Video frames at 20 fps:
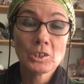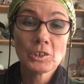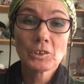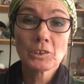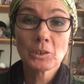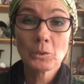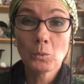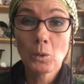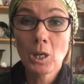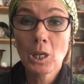
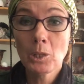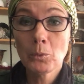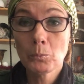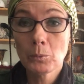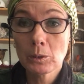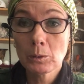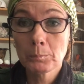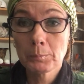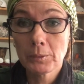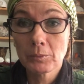So I
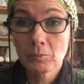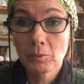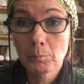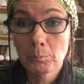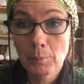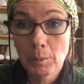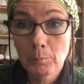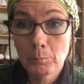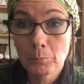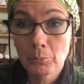will be
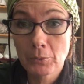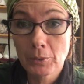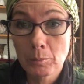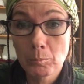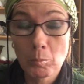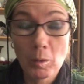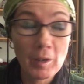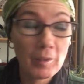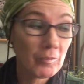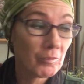
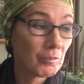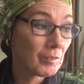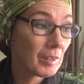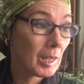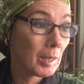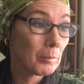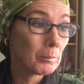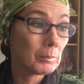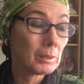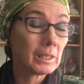remembering my
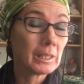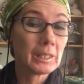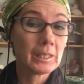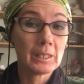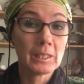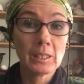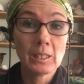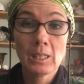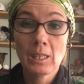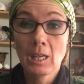
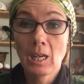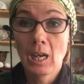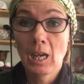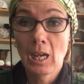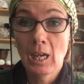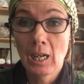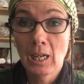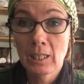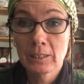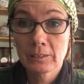family
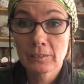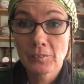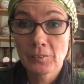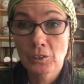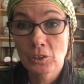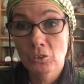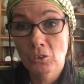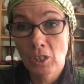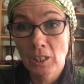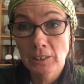and the
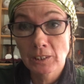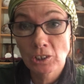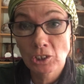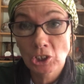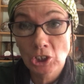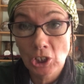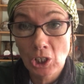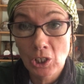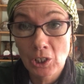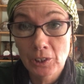Christ
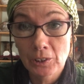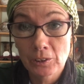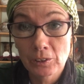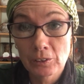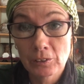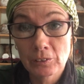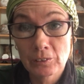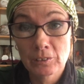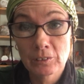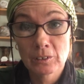
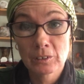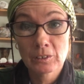child